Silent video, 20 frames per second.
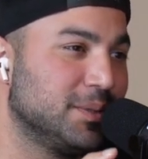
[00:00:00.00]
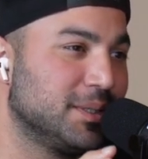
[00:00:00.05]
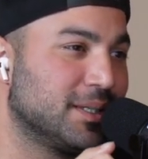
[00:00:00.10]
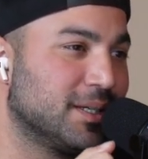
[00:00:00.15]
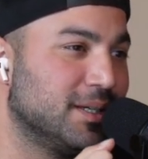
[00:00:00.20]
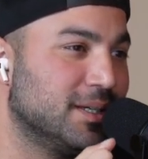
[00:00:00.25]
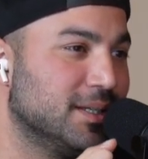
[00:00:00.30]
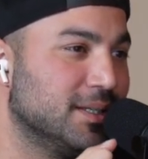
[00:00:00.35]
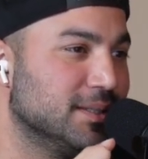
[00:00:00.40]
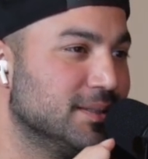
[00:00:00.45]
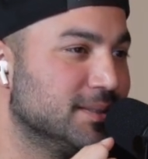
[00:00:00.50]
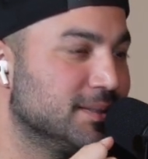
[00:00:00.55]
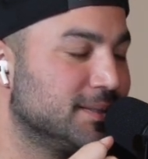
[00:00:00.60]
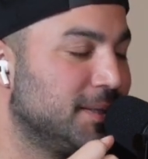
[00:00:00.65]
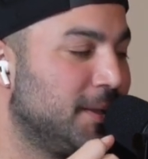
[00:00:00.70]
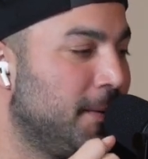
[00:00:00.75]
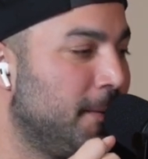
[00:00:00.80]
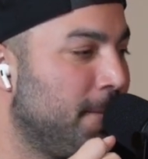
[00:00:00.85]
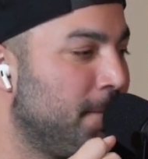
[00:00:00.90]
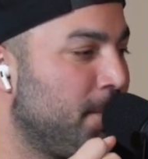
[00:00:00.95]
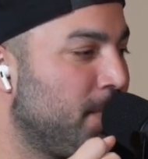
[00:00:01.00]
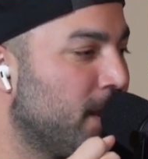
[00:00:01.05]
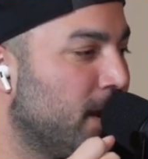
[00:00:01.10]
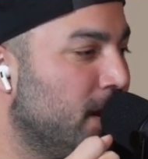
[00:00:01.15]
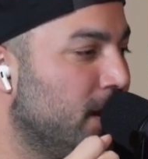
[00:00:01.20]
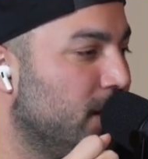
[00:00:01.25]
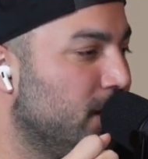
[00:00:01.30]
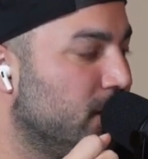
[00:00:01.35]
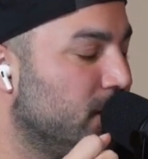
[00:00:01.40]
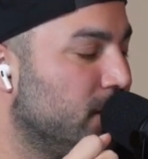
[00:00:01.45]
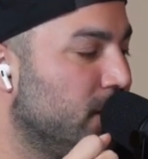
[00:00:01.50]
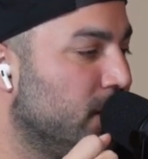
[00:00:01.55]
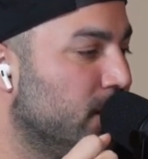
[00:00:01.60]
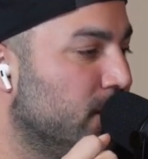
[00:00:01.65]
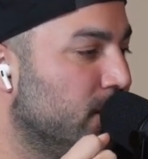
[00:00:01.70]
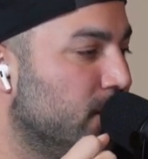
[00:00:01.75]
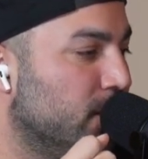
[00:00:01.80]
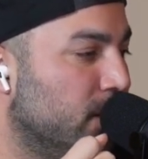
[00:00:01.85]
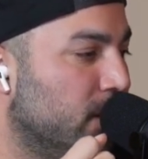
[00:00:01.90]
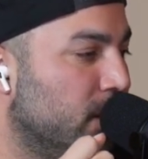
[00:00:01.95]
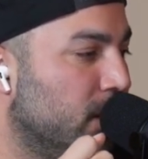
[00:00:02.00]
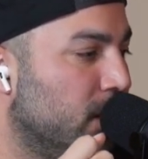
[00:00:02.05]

Because, you know,